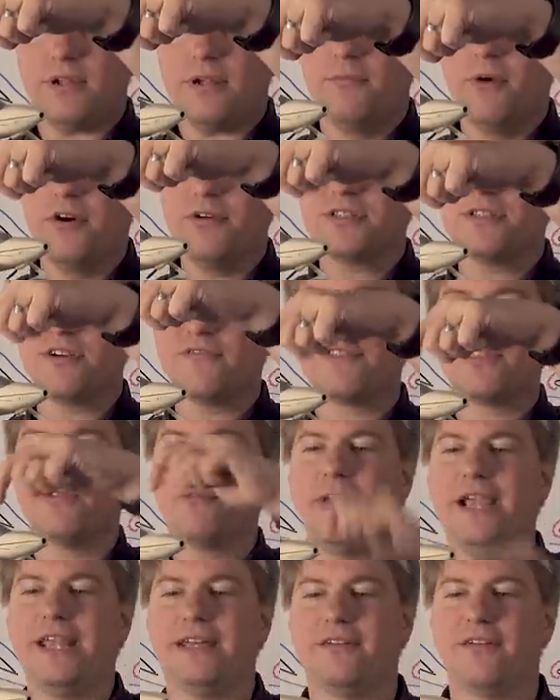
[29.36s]
Most of the
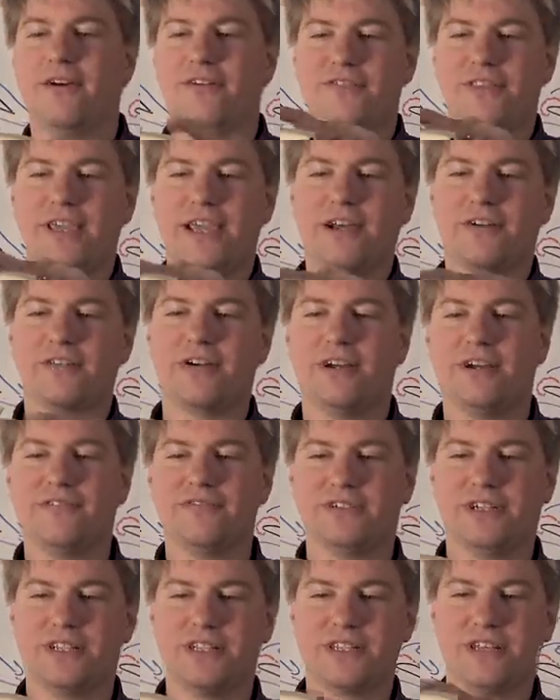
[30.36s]
weight of the
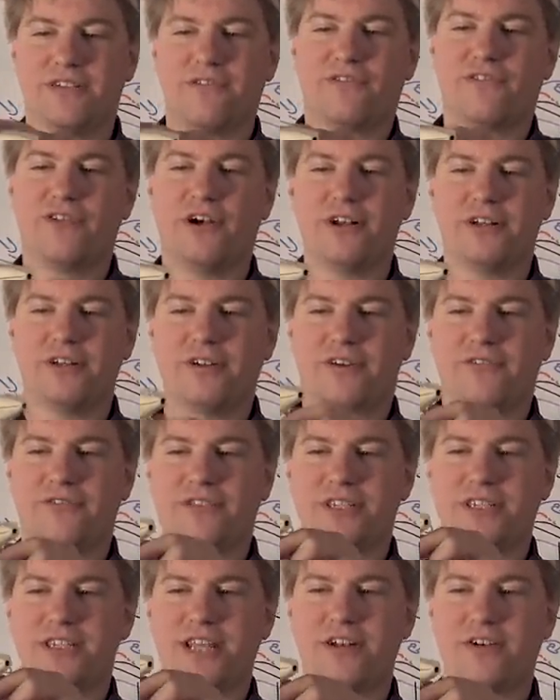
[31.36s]
aircraft is in front of
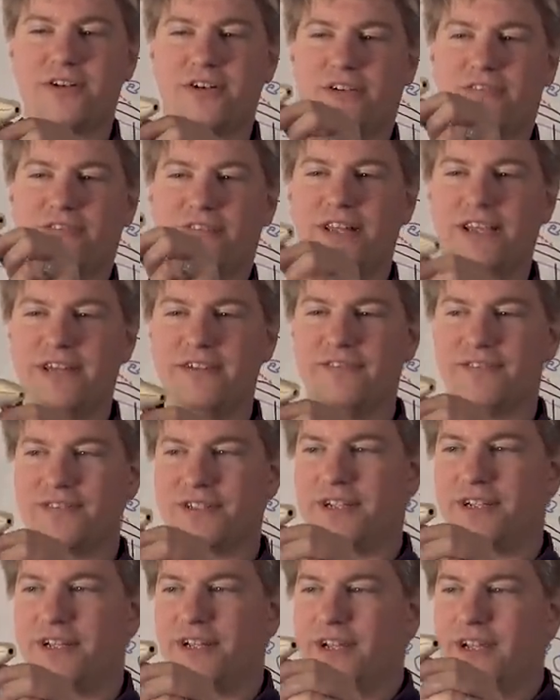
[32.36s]
the center of
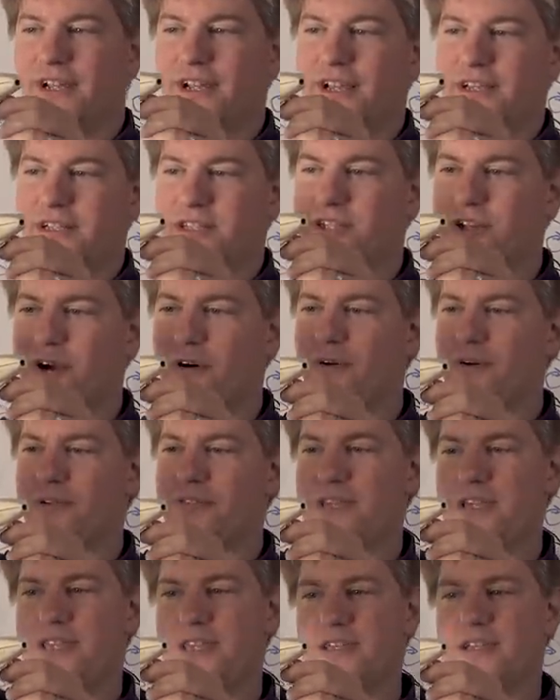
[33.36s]
lift, so
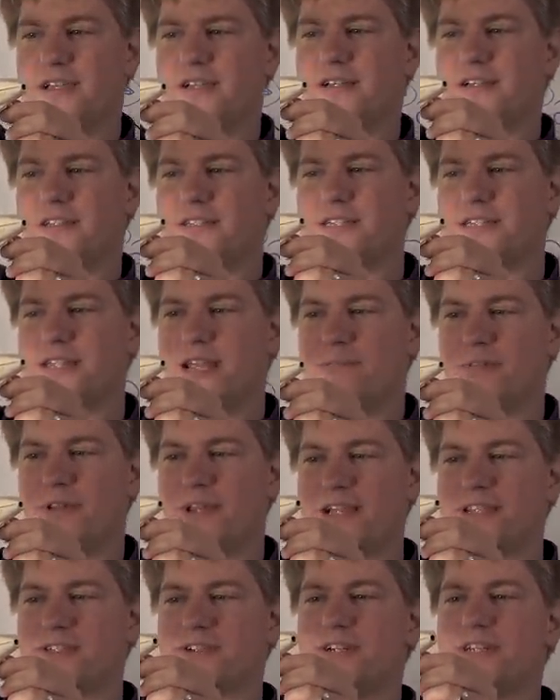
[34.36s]
the
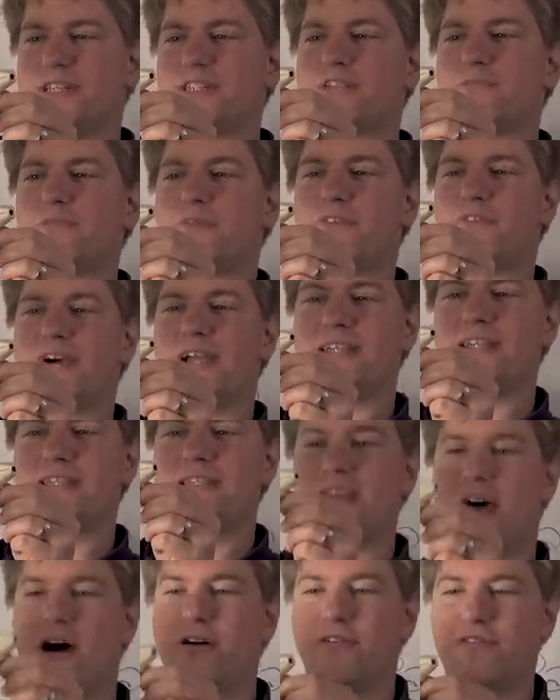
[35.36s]
stabilizer needs to
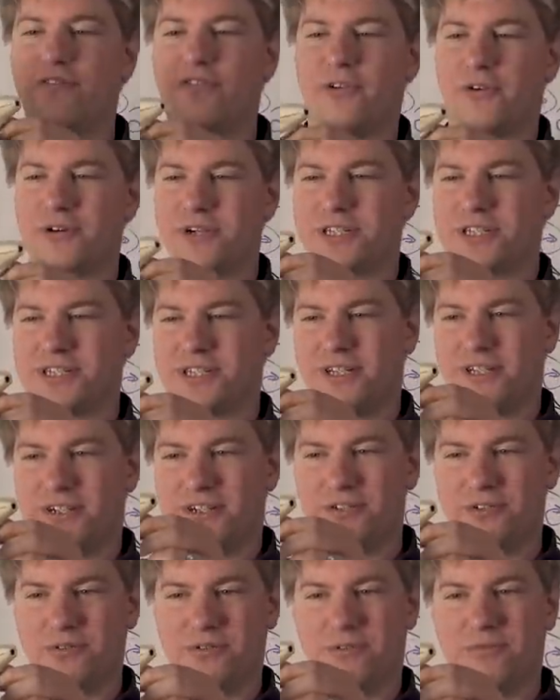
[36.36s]
provide downforce
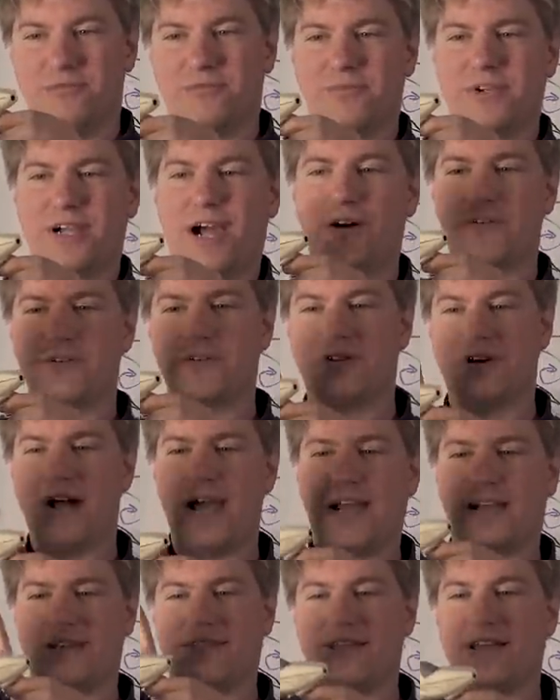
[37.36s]
to
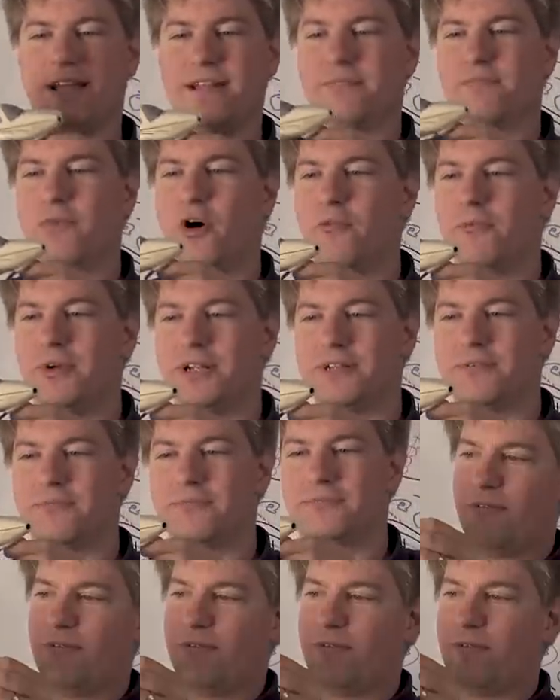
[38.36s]
counteract that moment.
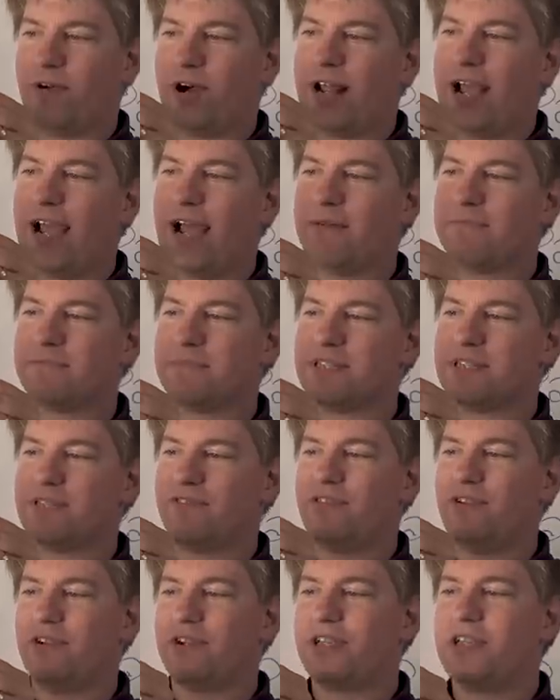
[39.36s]
What happens
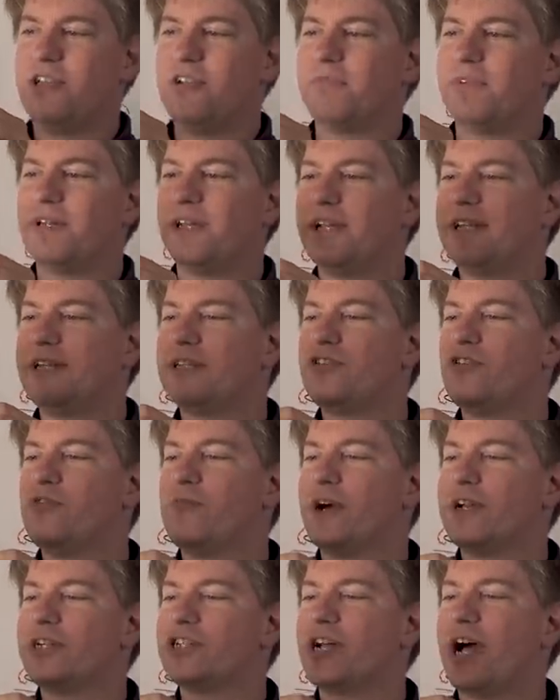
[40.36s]
if you accumulate too
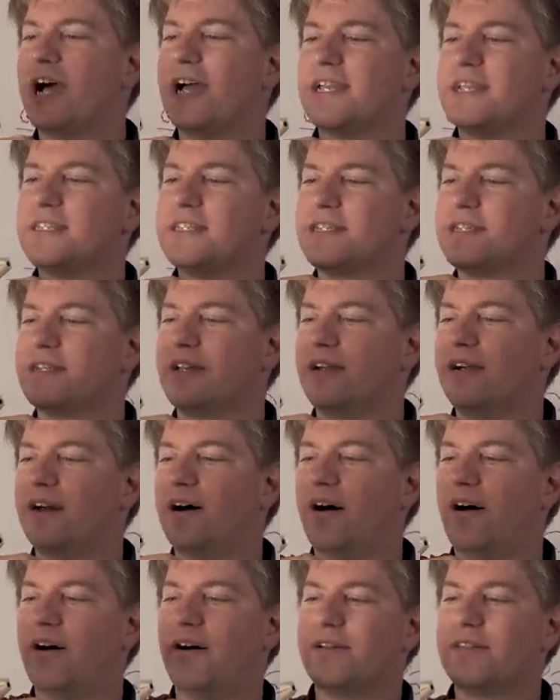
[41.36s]
much ice
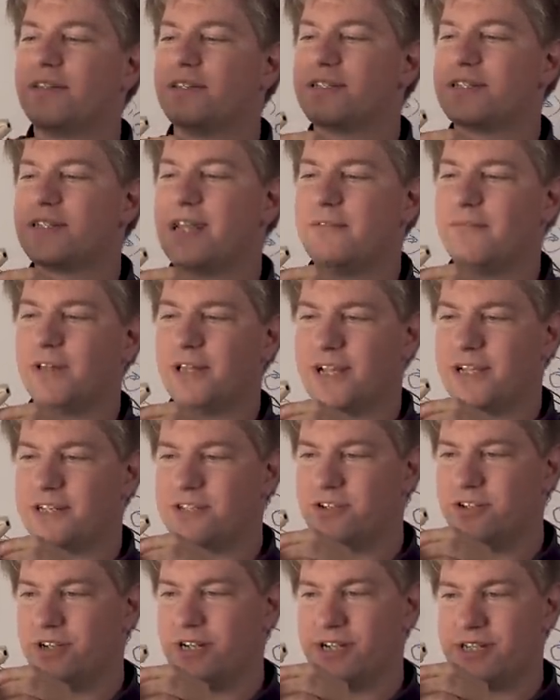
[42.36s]
on the
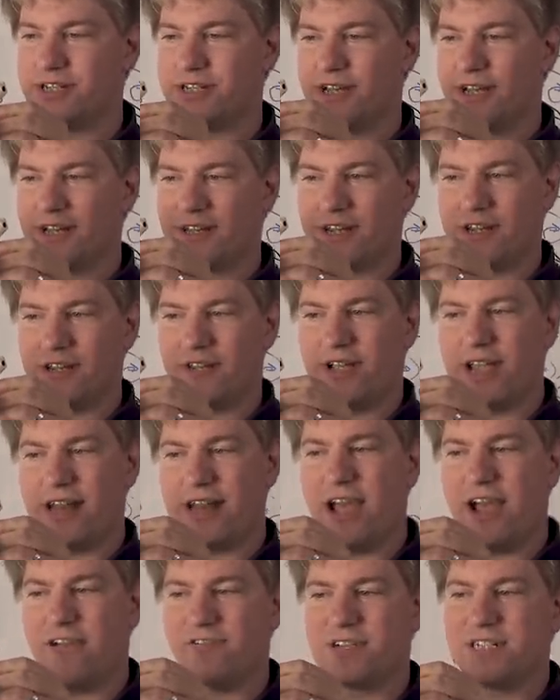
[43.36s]
stabilizer is that you can
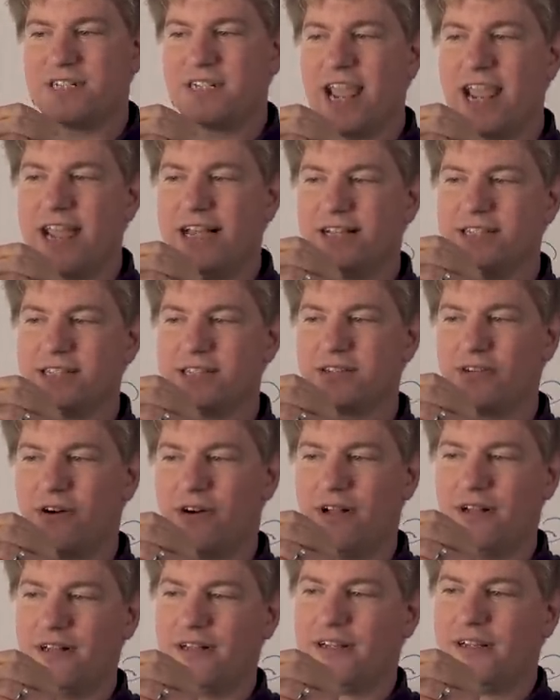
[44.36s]
have a tail
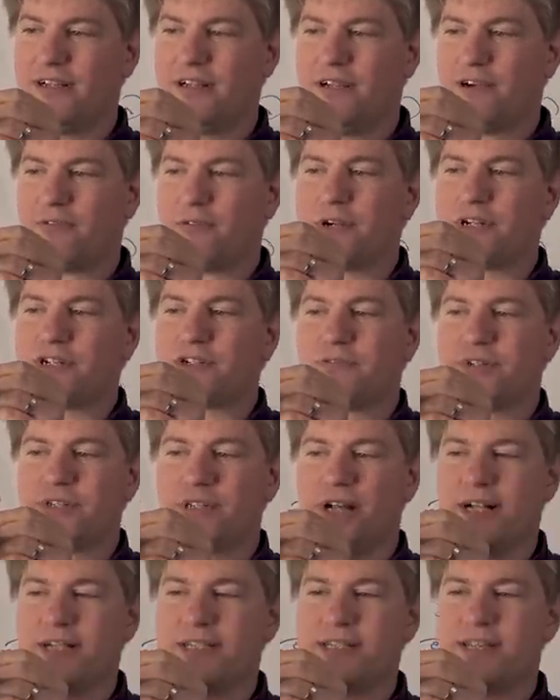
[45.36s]
stall, which
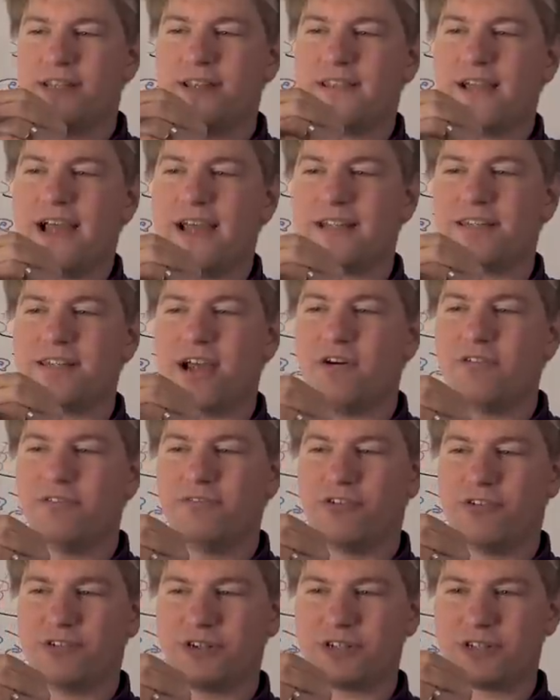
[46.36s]
results in that
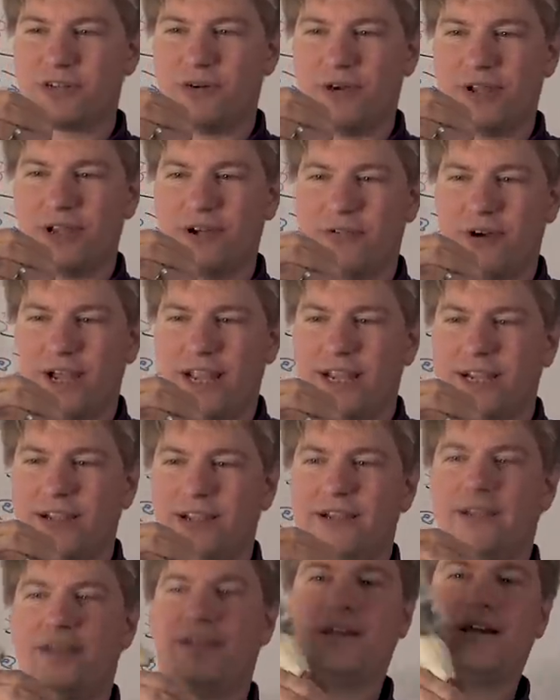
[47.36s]
downforce going away
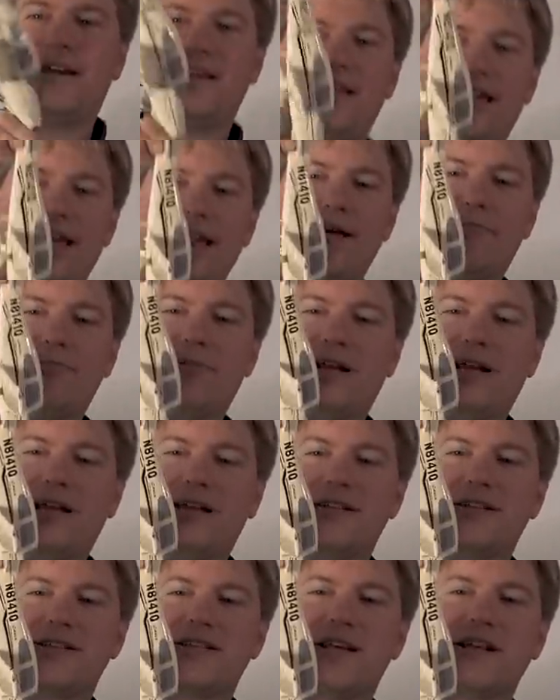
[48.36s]
and the airplane
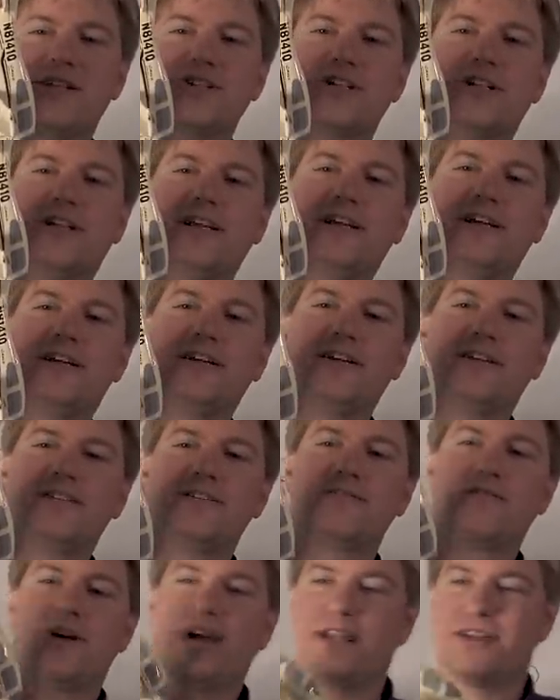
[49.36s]
essentially
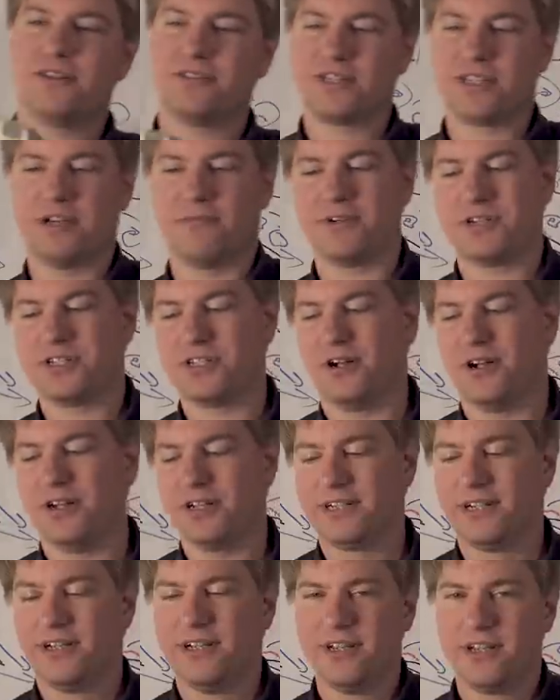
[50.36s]
trying to
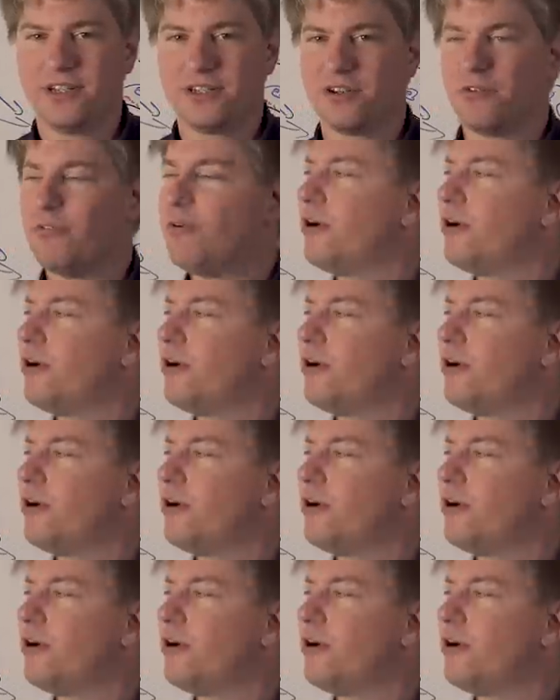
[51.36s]
somersault. So